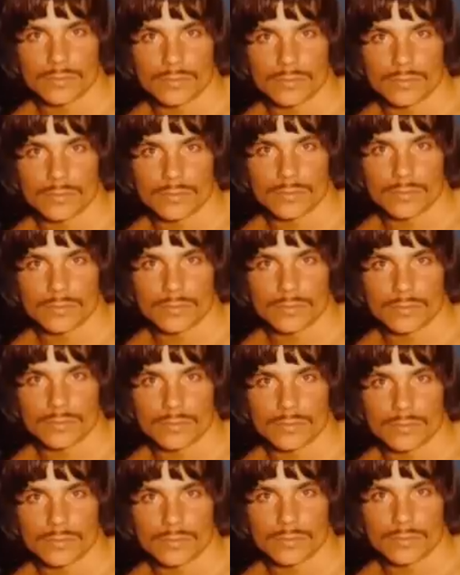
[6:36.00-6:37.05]

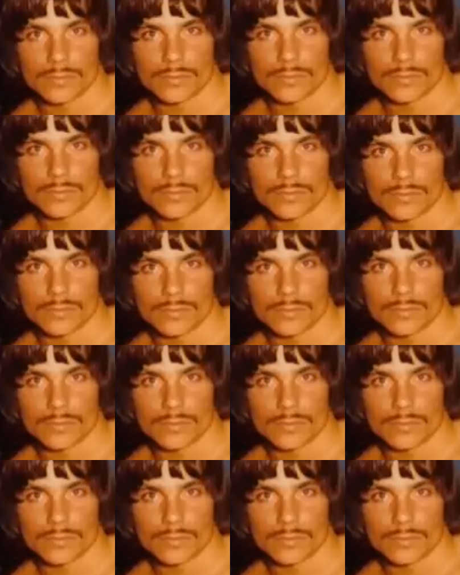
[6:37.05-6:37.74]
(silence)